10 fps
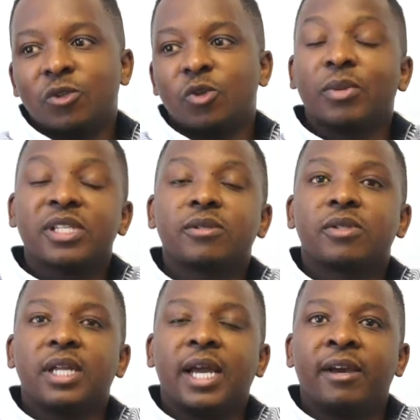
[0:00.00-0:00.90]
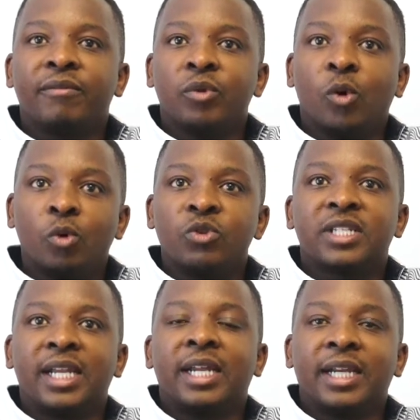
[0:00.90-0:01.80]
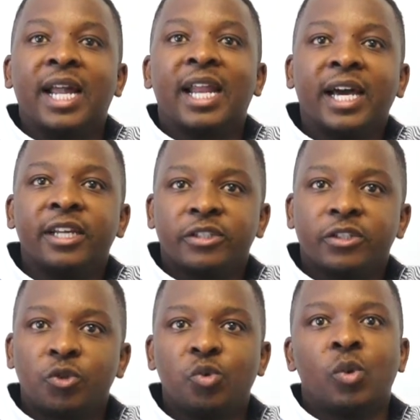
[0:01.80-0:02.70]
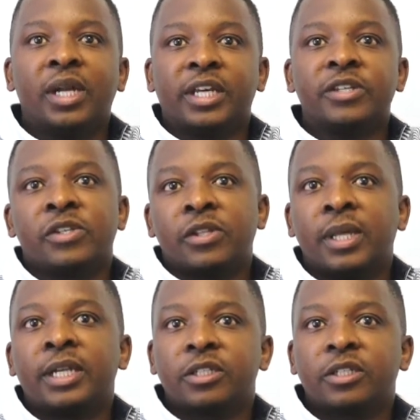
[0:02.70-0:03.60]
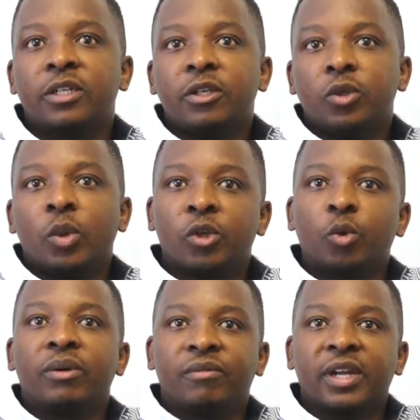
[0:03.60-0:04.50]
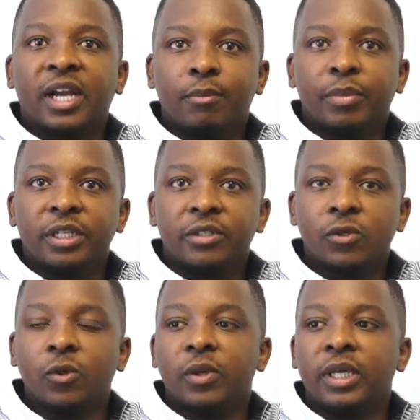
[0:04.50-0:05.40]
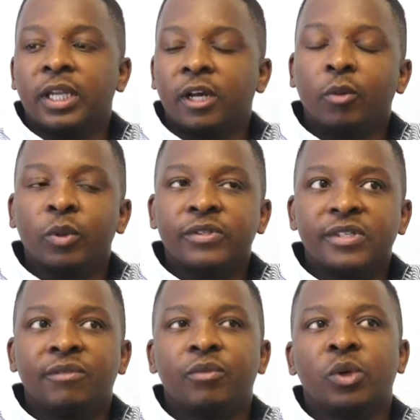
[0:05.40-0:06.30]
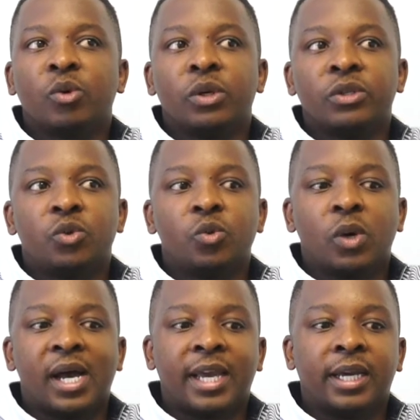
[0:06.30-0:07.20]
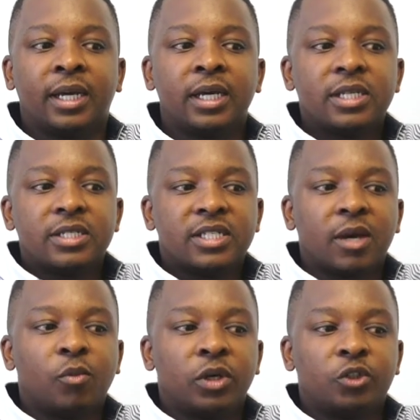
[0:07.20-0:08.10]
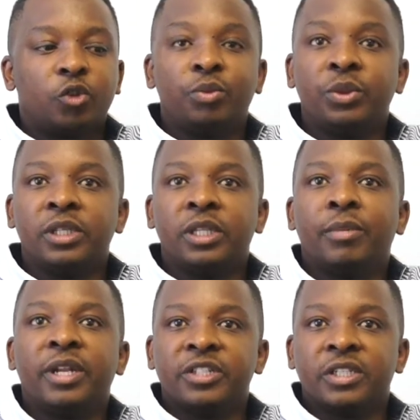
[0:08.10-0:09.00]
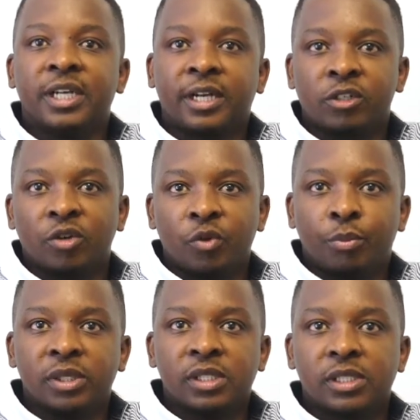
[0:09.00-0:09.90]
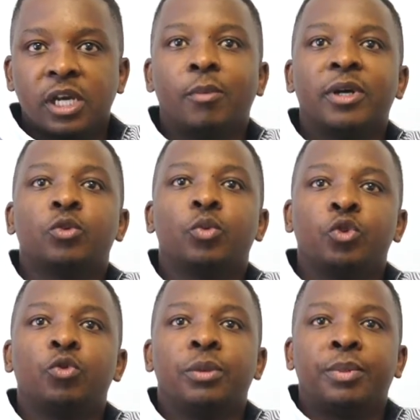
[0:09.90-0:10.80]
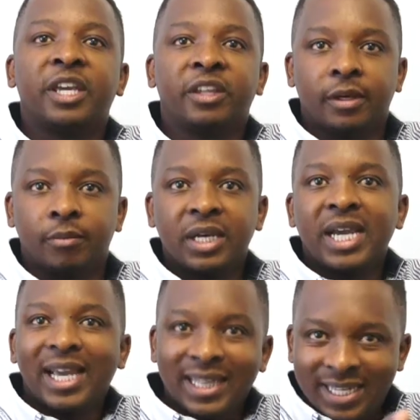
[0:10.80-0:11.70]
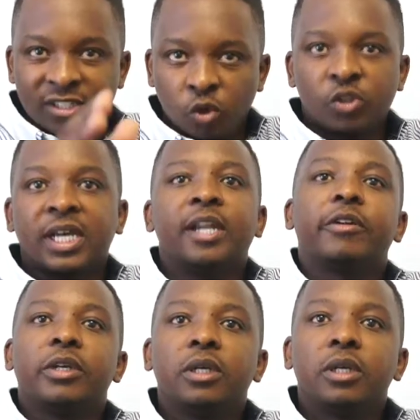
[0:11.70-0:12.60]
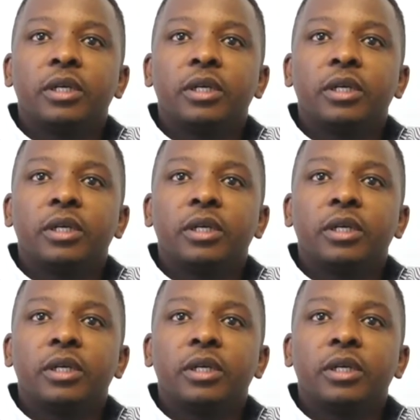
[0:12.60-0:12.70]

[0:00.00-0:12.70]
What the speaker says: So you must have your own salary aligned to what is it that you are doing for the company. So in other words, if you're going to hire someone to be the managing director of your business, how much would you be paying them? And that's your salary.